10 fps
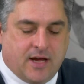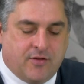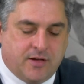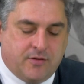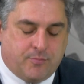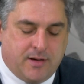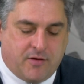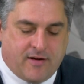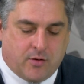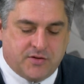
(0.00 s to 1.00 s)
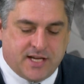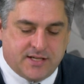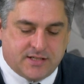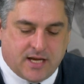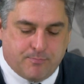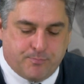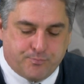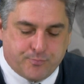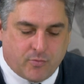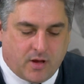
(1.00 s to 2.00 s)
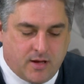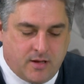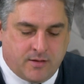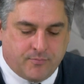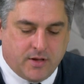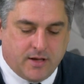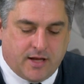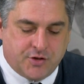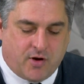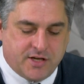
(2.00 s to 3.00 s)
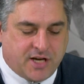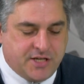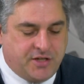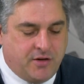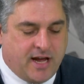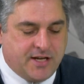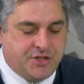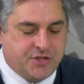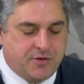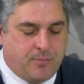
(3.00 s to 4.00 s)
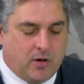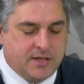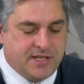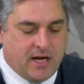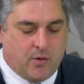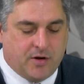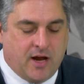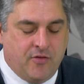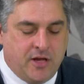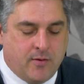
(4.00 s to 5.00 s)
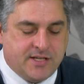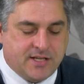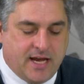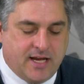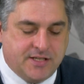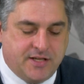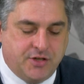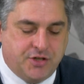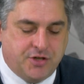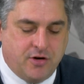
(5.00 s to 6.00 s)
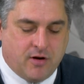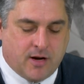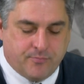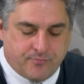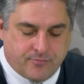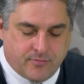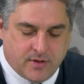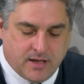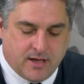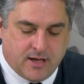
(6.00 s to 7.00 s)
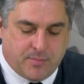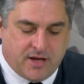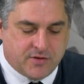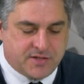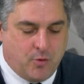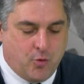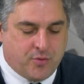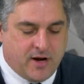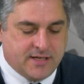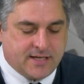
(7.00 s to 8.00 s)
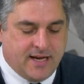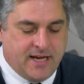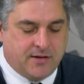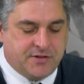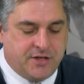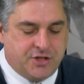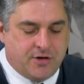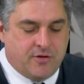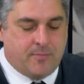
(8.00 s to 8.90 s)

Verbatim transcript: the Plymouth Herald says, um, in Trident's case, the U K is just the policyholder and the U S A is the insurer. But in the small print, it gives the insurer the